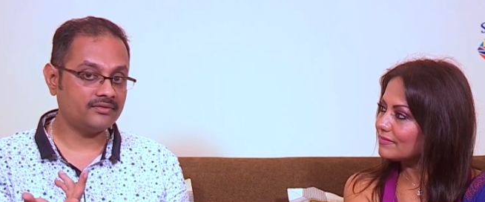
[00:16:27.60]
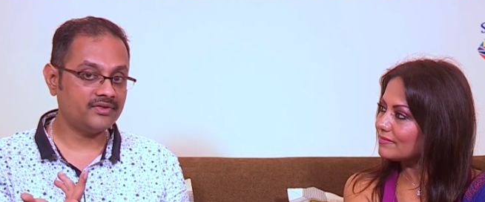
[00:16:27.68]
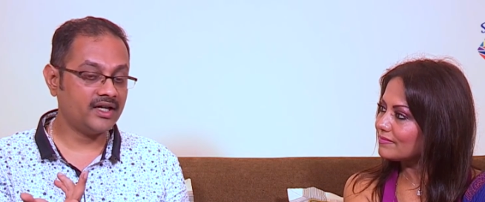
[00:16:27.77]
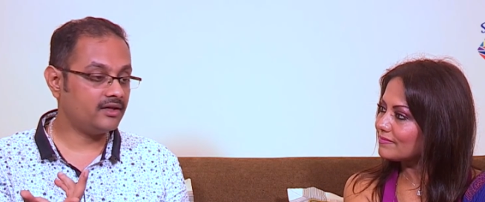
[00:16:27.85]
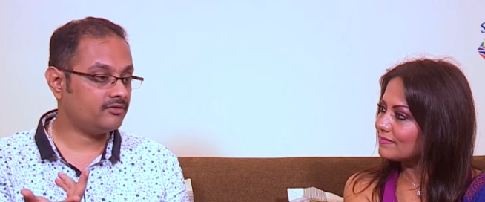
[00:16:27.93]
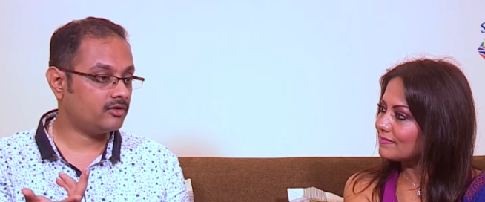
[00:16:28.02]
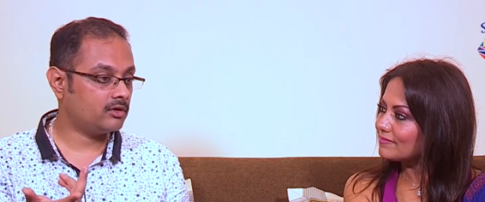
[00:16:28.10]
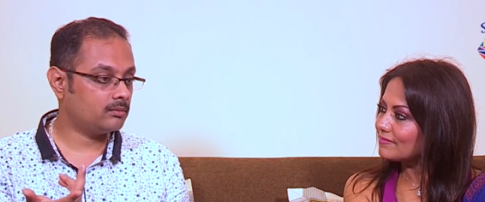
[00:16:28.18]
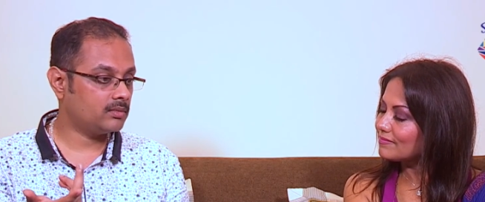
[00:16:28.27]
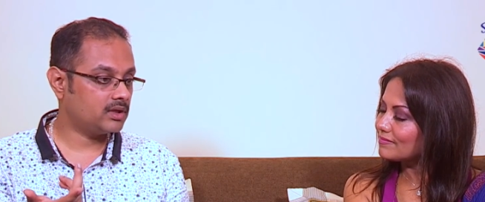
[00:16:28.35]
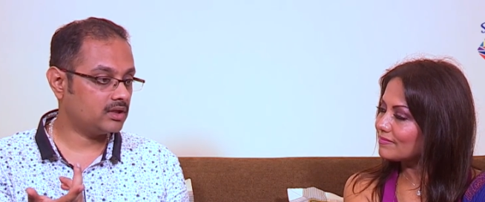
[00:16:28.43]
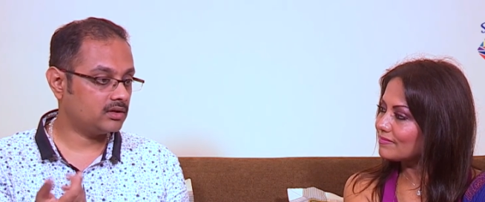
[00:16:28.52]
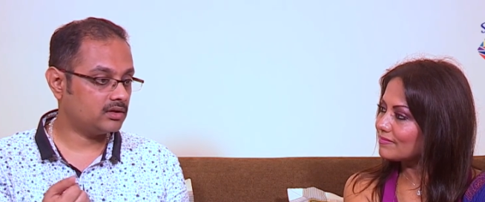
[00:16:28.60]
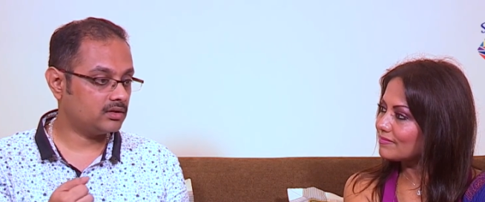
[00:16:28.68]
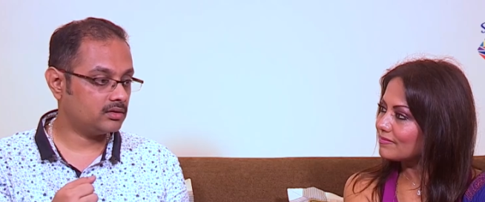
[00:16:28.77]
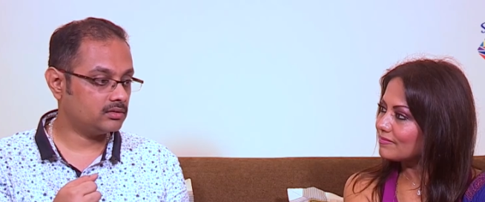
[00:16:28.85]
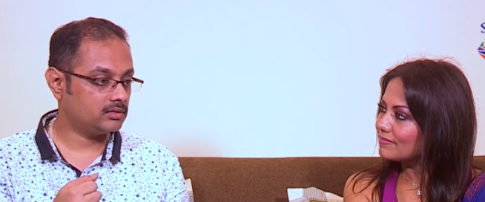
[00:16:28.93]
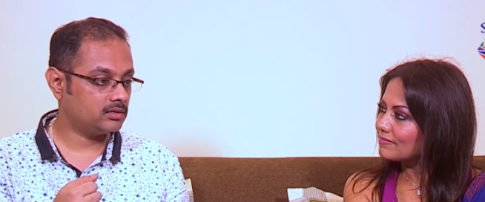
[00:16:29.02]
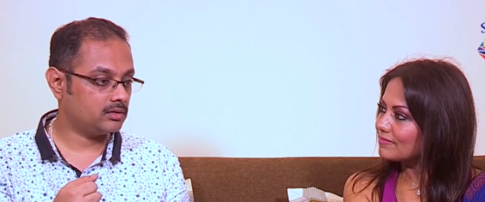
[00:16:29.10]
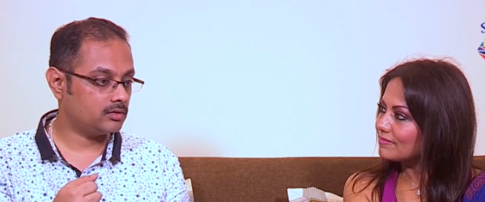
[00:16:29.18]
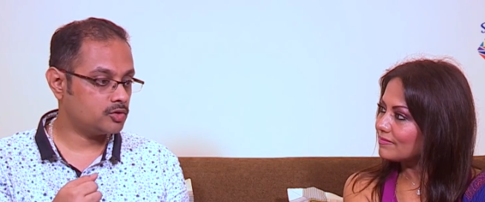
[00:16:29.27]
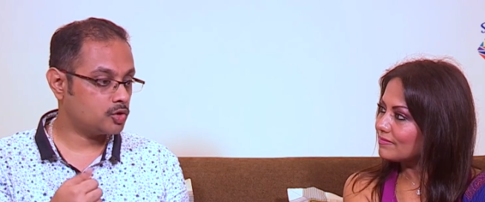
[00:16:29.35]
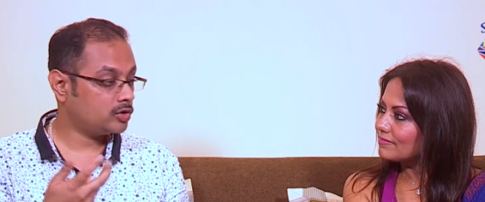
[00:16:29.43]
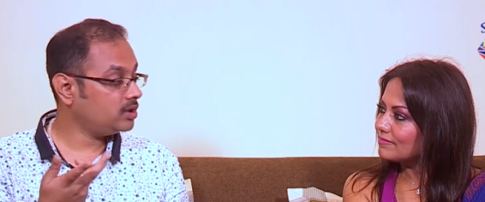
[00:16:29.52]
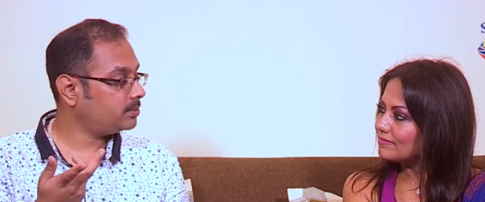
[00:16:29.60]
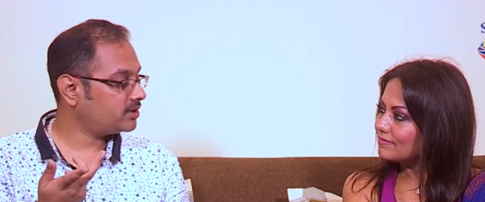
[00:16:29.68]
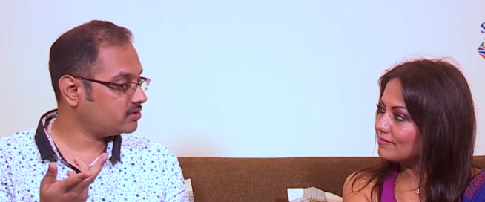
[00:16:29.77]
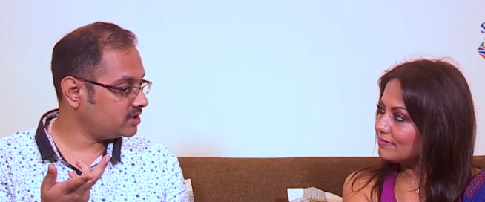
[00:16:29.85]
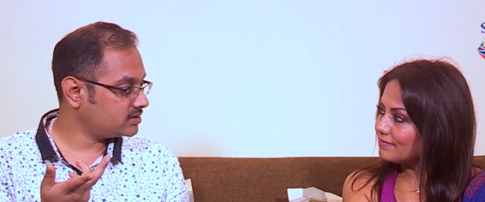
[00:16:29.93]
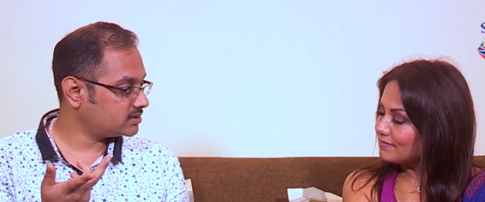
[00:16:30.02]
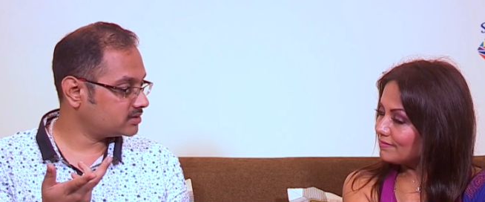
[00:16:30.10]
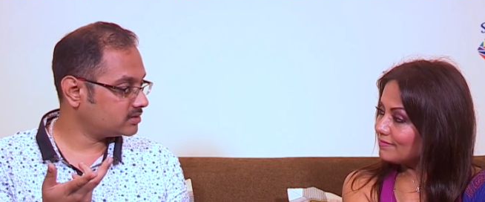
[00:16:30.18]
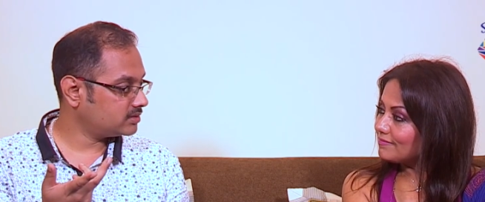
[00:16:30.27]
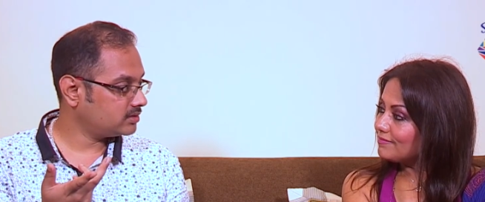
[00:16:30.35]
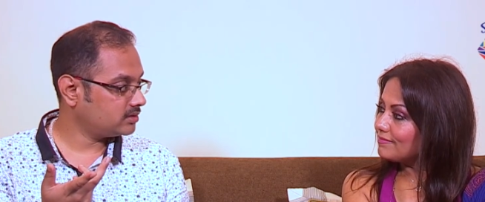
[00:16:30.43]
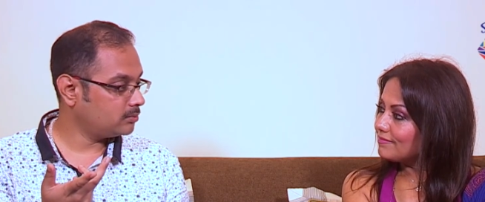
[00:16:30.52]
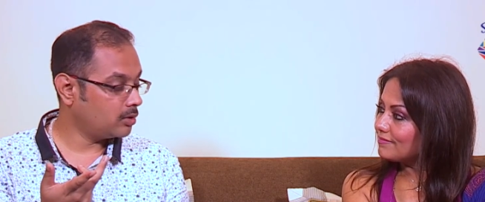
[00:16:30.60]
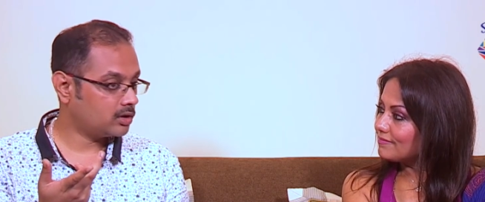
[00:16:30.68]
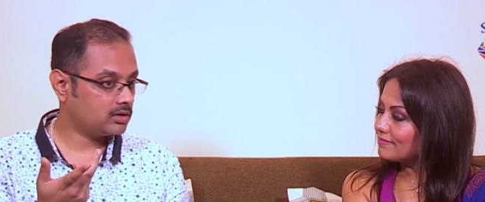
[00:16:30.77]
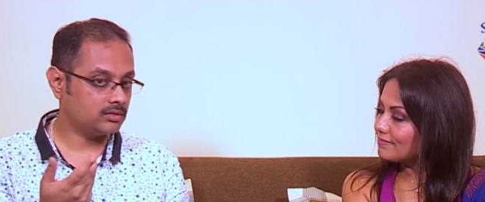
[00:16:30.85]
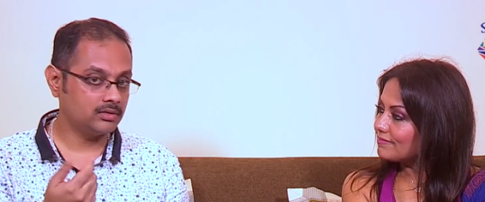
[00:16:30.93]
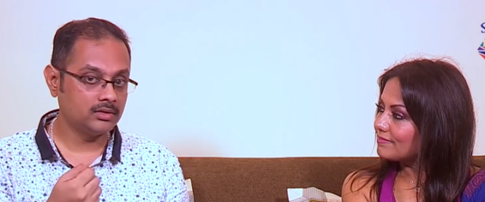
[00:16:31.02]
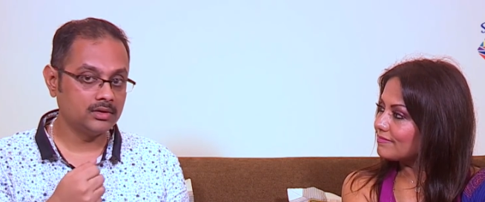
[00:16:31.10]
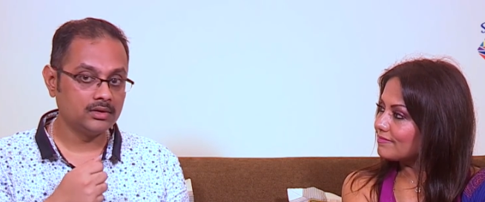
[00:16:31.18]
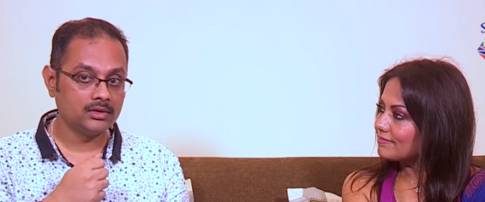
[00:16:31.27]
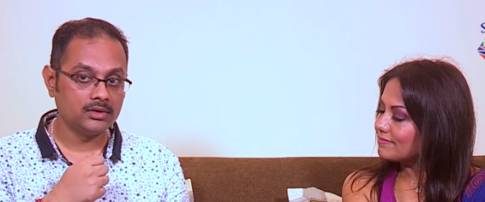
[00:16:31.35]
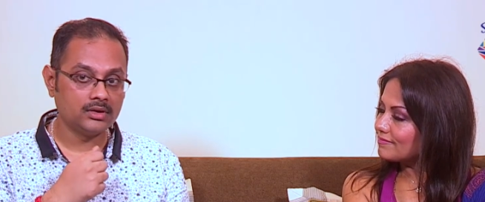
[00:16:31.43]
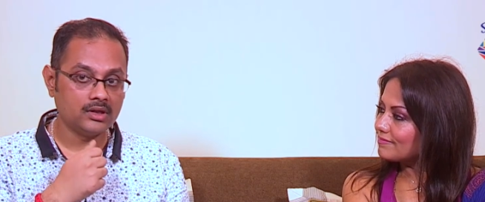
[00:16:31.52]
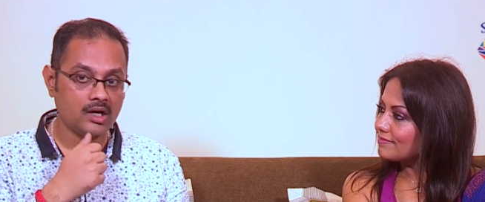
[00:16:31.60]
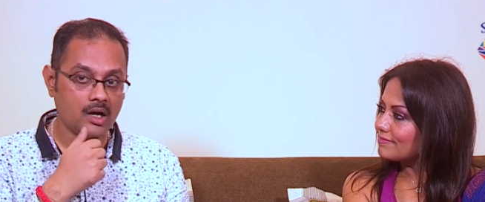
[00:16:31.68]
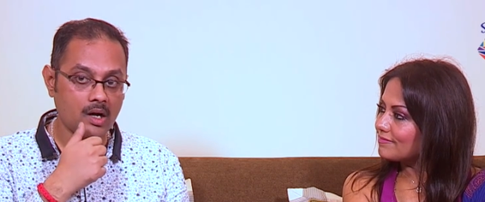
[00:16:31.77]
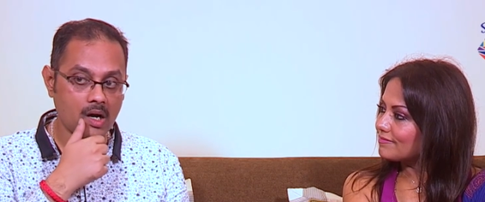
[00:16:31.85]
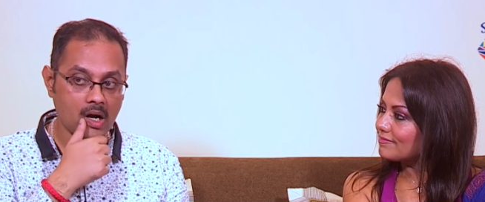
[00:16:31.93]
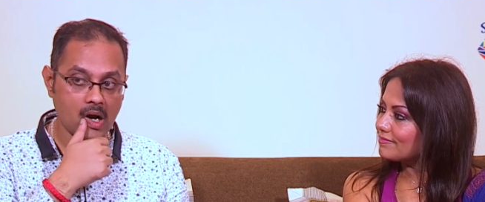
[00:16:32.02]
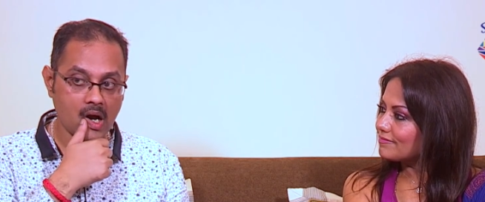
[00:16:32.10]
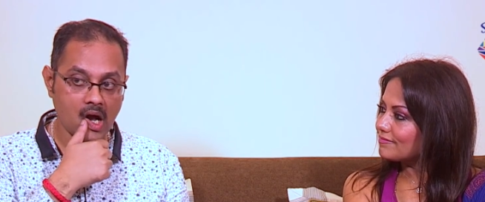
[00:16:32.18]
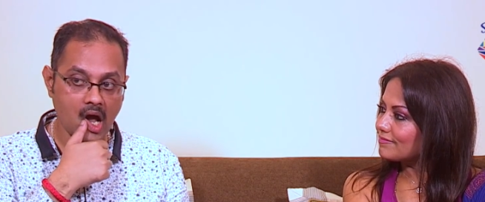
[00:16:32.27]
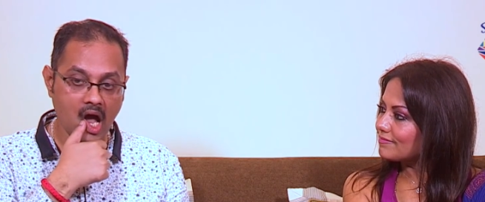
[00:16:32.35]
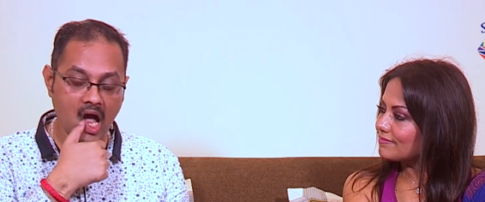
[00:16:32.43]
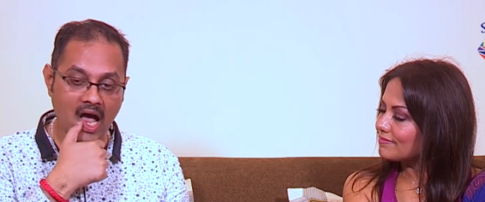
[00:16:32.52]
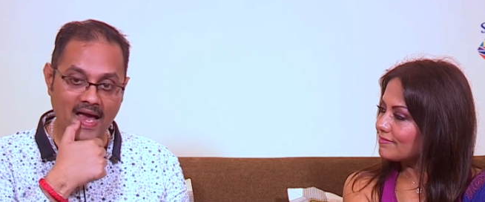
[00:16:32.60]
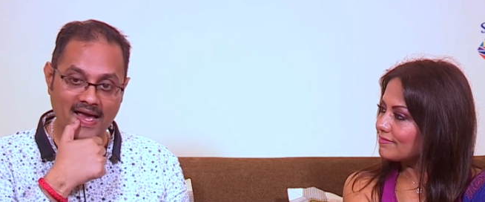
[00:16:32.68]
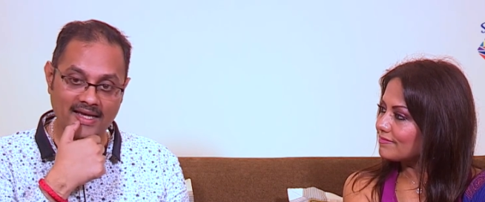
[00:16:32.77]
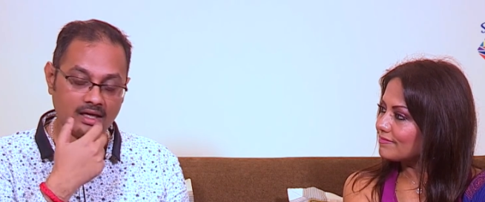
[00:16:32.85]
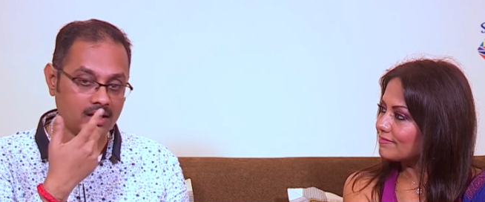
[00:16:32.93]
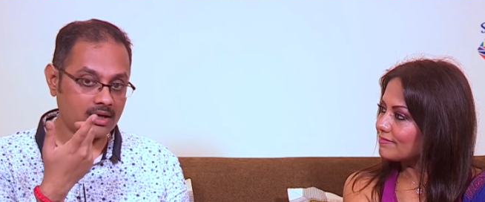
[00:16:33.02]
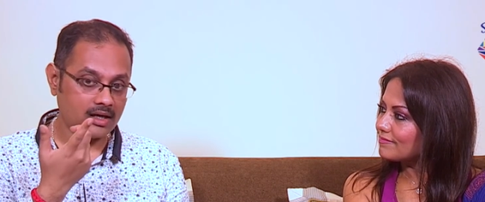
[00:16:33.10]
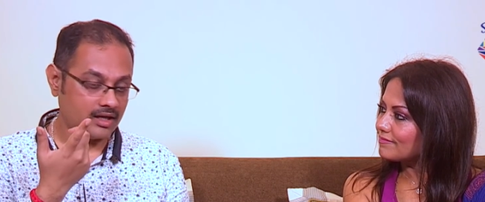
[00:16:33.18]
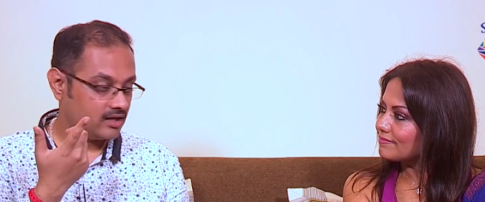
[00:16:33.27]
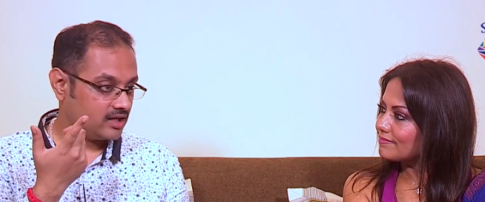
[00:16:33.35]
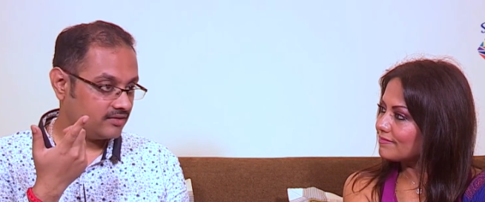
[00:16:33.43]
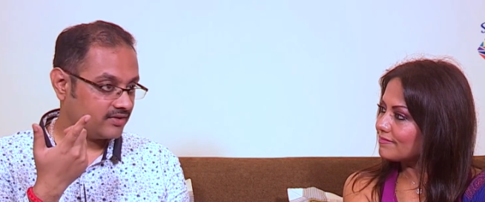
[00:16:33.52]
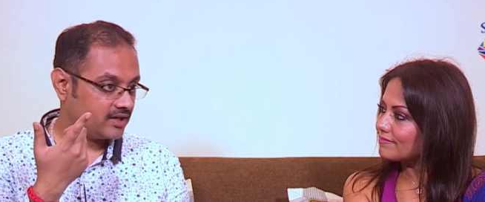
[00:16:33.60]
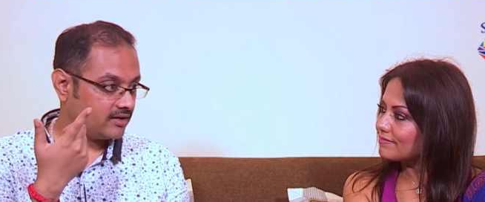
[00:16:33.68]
Speaker 1: I've read it from uh, you know, Johnny Petrie's book. Uh, and how, if I